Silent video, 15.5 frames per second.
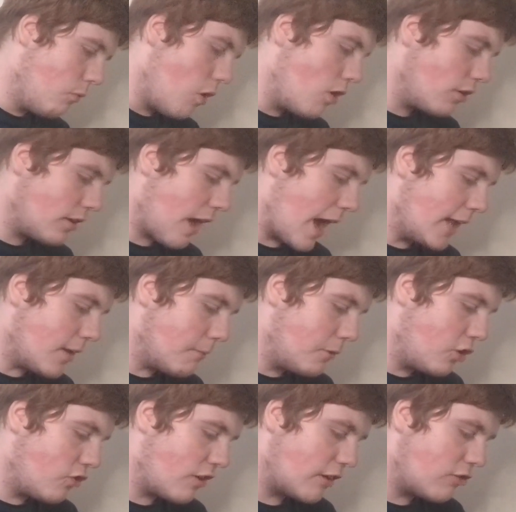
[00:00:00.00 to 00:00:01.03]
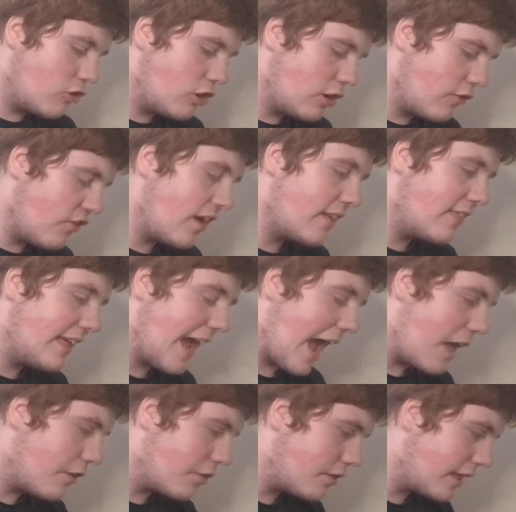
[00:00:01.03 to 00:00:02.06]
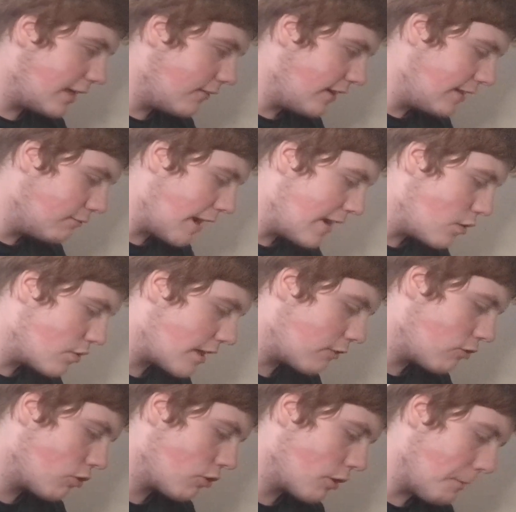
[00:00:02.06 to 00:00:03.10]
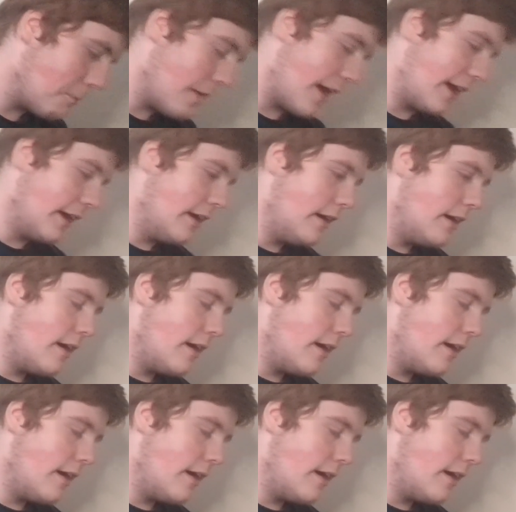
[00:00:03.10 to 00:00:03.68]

What kind of music do you think the STV radio station is going to play?